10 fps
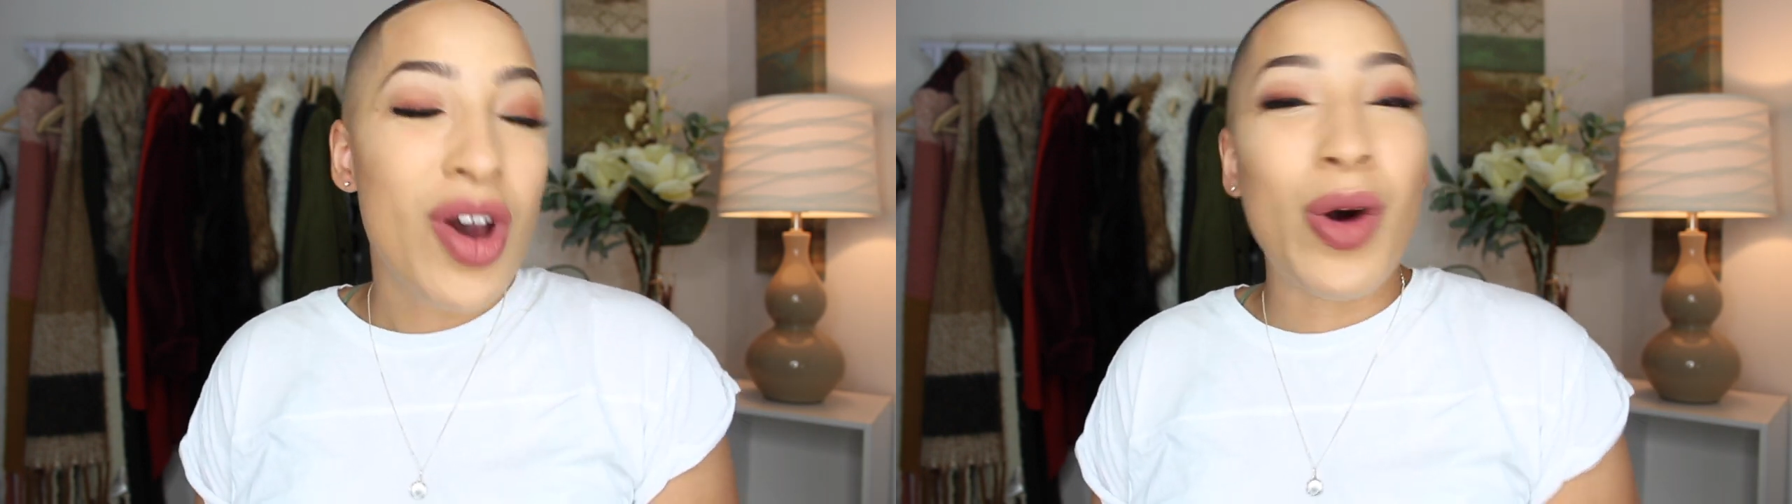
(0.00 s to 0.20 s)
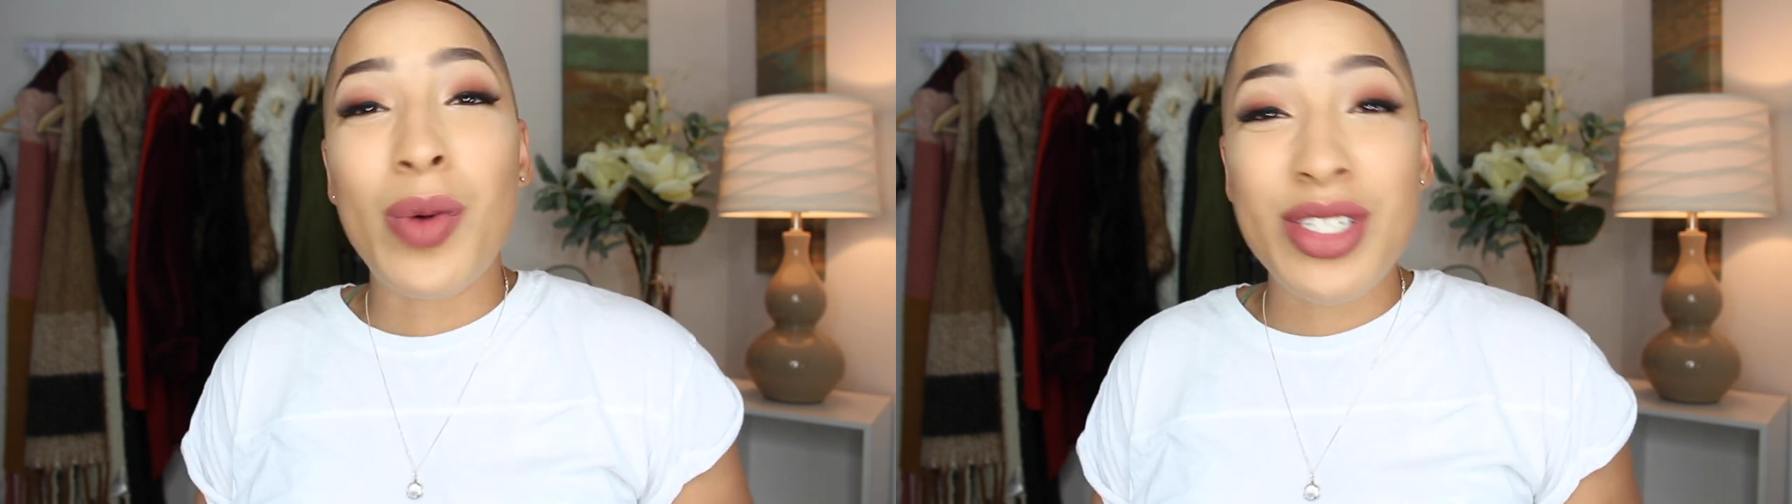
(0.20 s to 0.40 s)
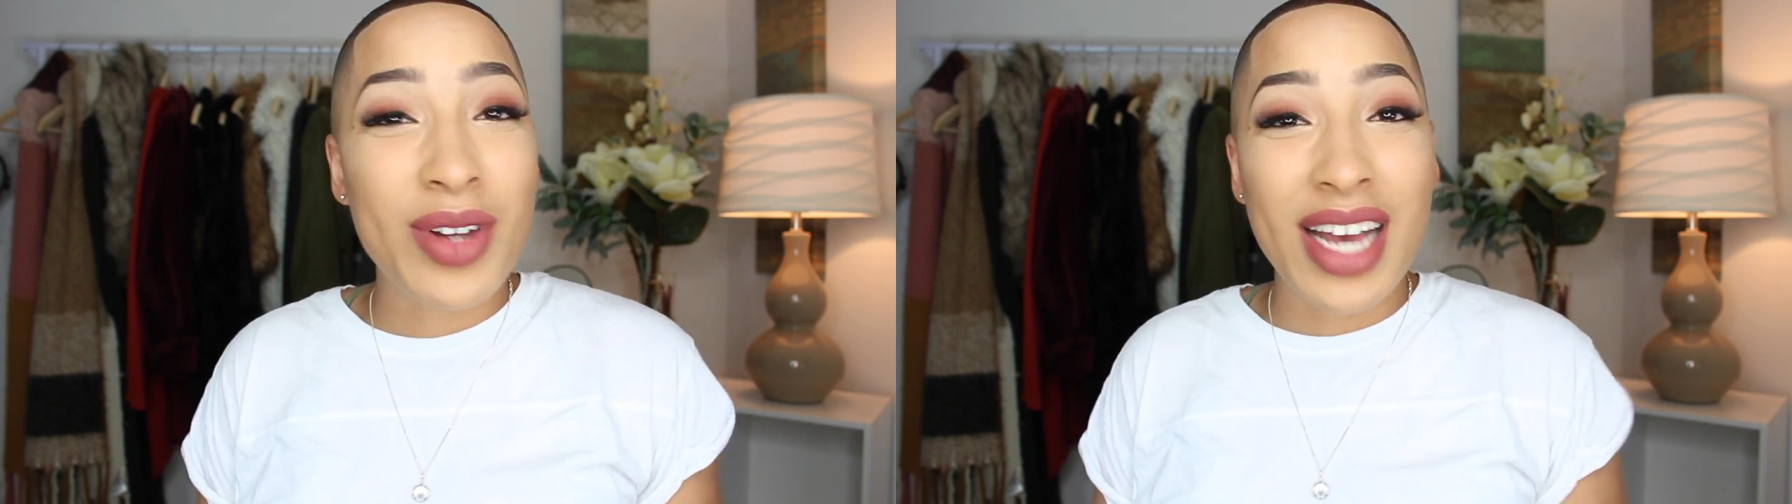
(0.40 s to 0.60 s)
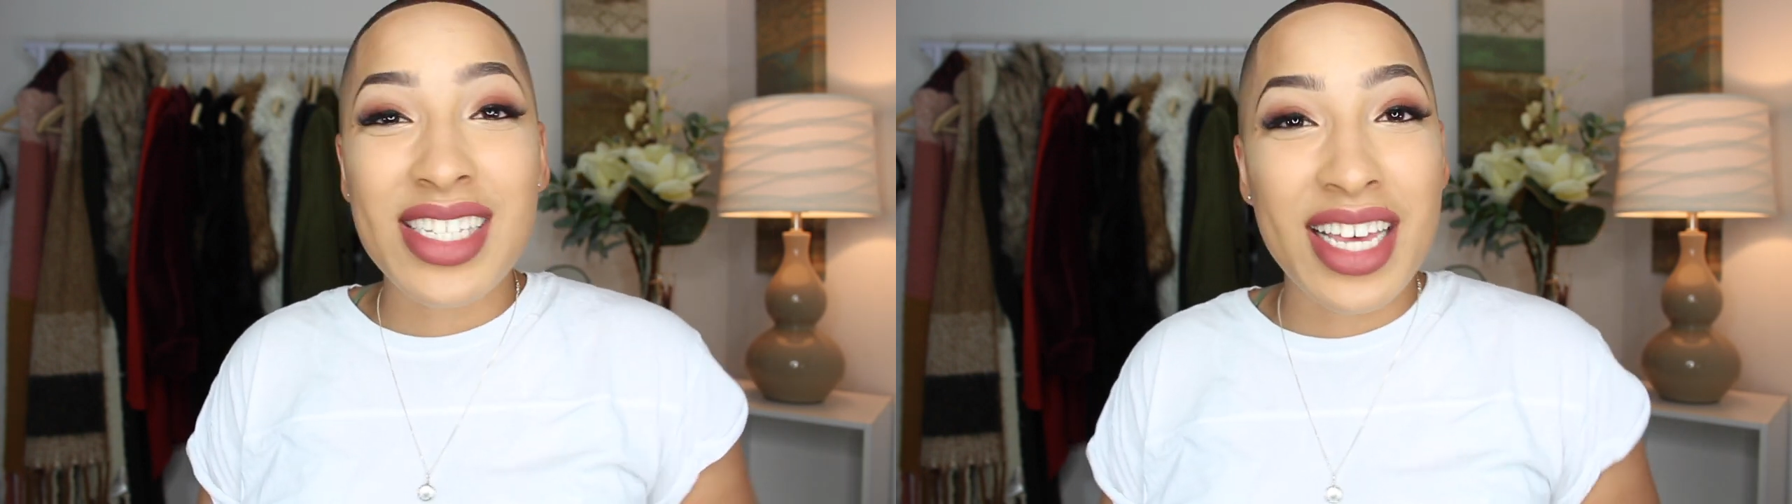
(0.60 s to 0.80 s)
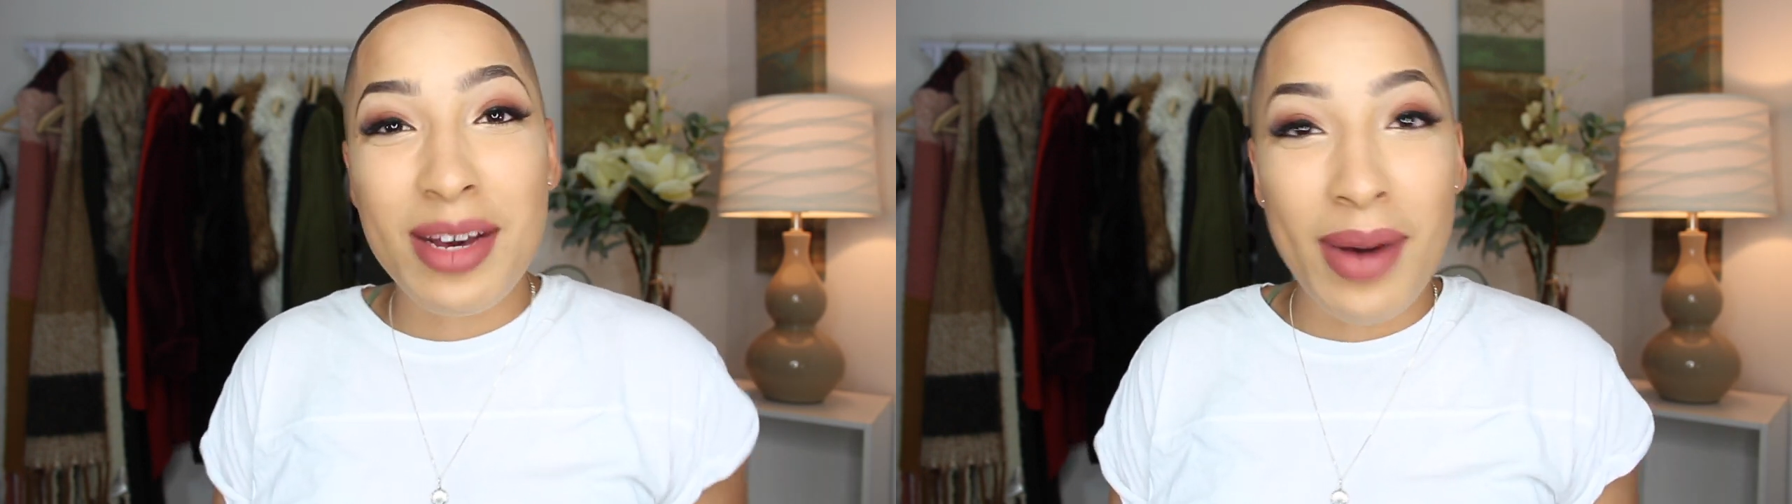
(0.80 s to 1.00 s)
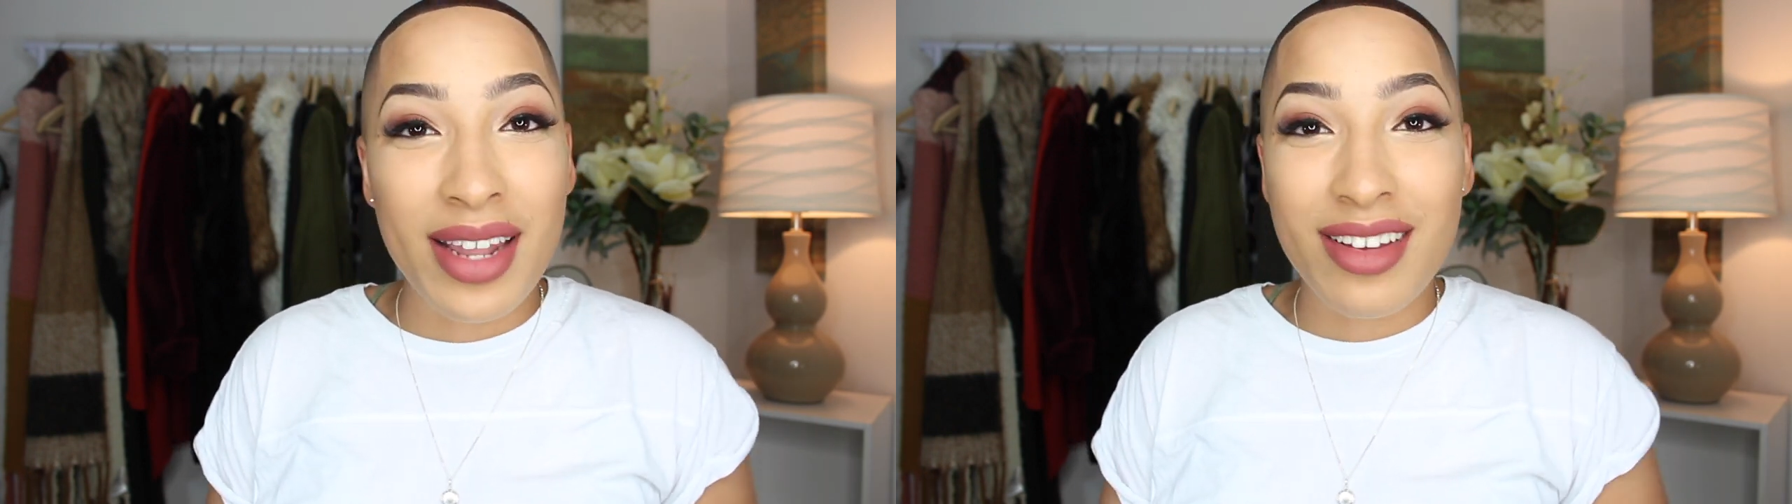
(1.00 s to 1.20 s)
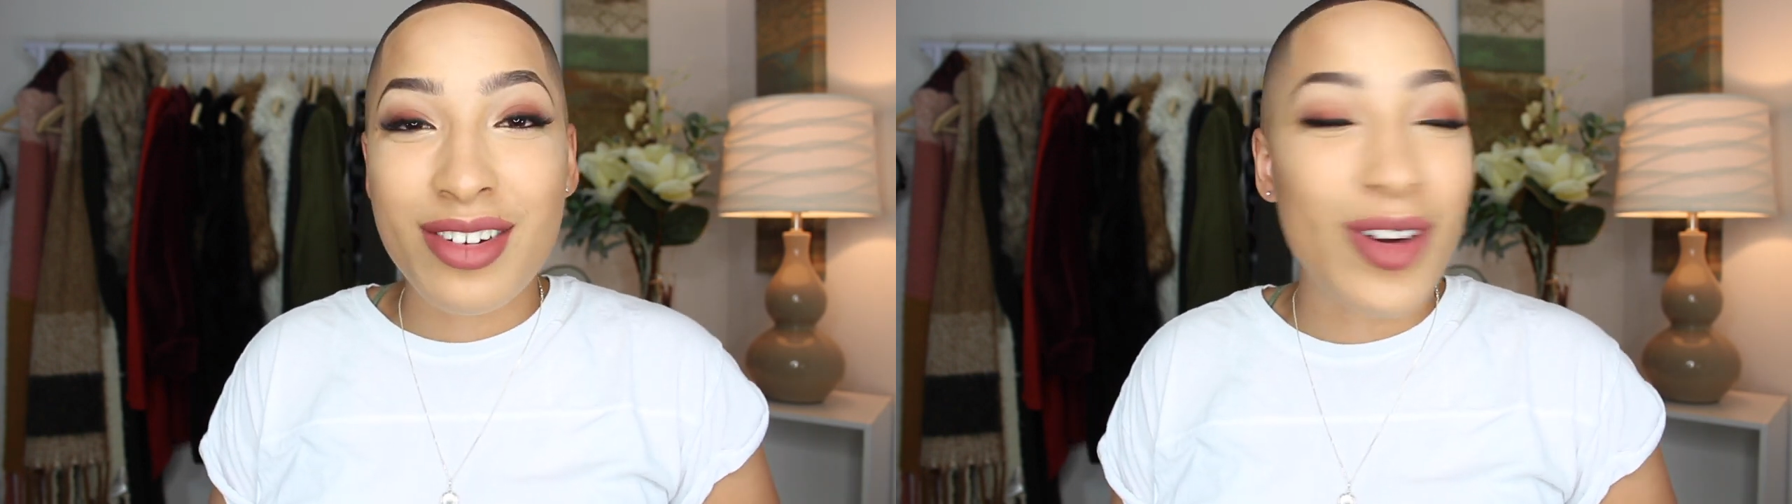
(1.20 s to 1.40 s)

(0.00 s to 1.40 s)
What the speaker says: or what you guys think about the